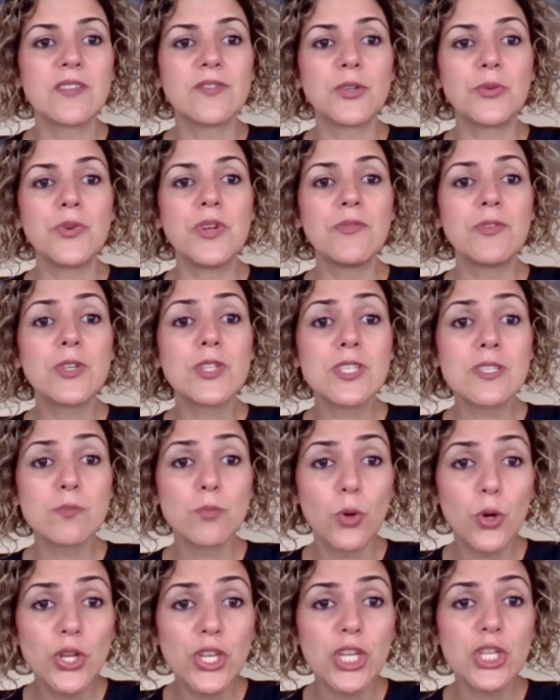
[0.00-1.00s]
of a reverse
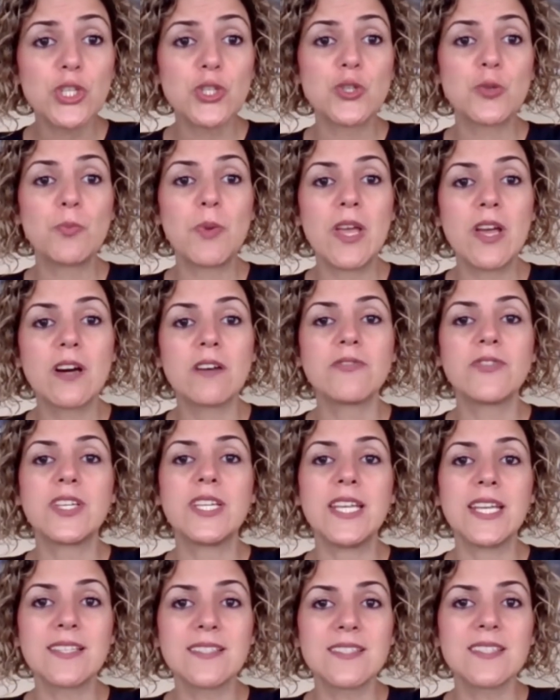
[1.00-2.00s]
mortgage to pay off
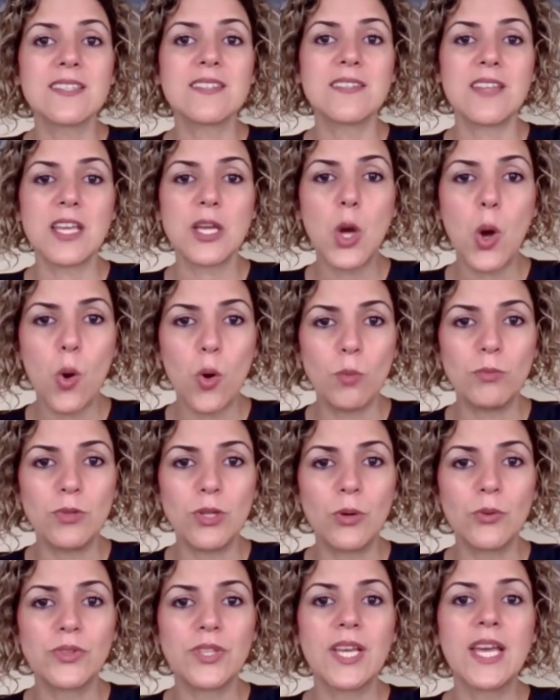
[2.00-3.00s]
an existing home
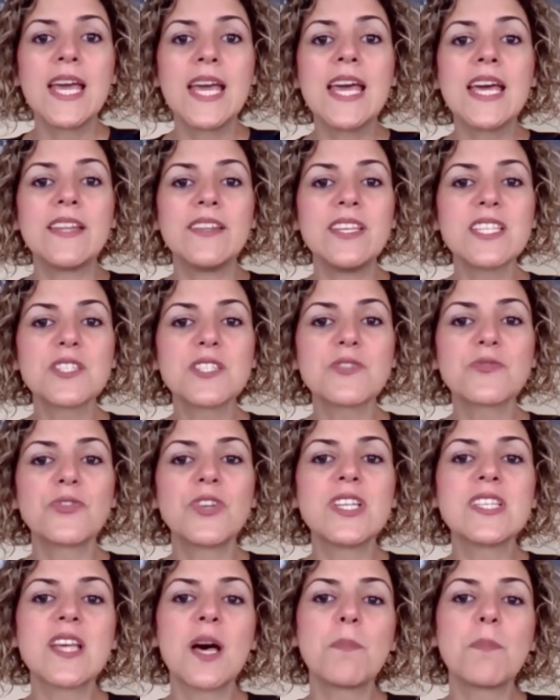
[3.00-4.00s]
loan. This
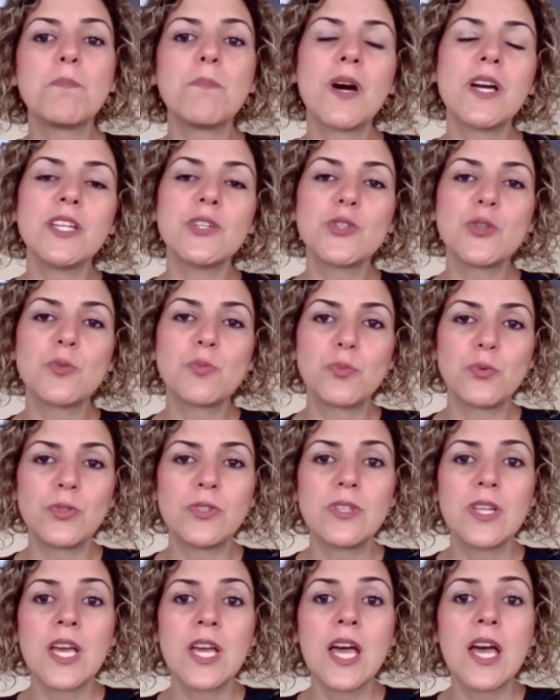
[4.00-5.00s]
frees up money to
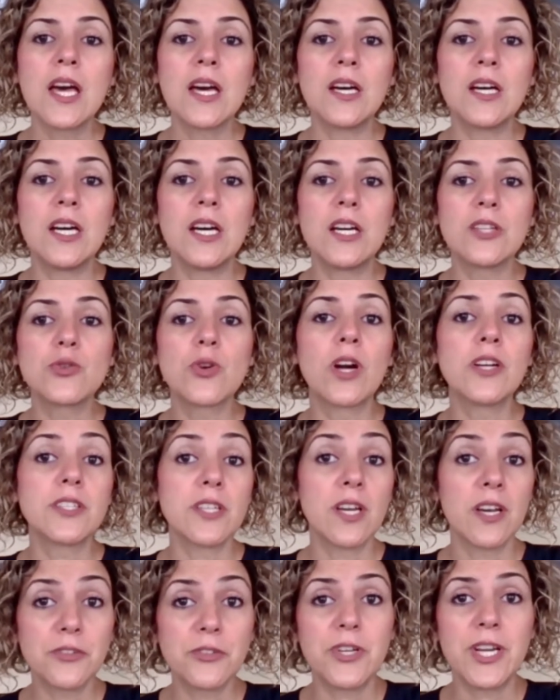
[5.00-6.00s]
put toward
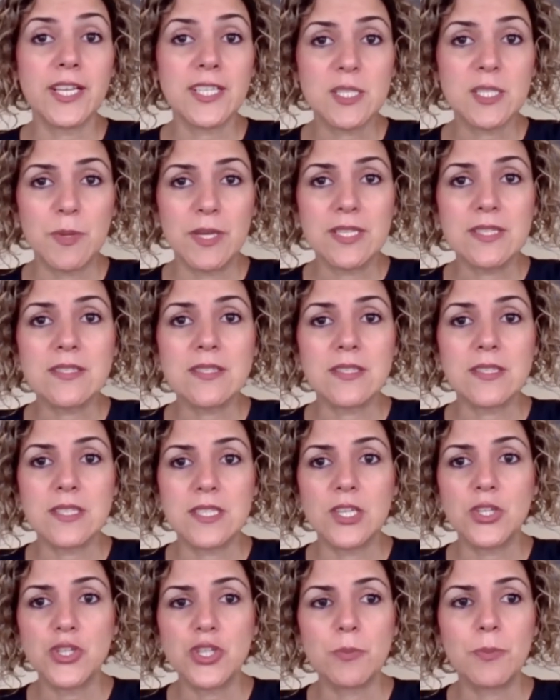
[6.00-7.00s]
other expenses
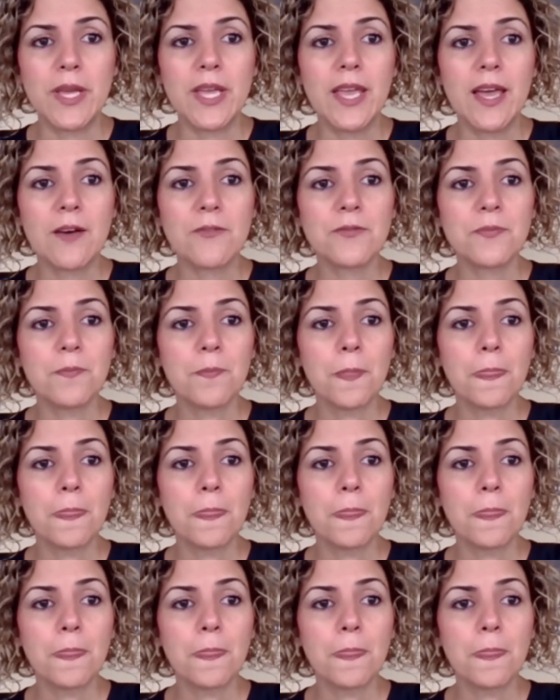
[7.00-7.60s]
that you may have.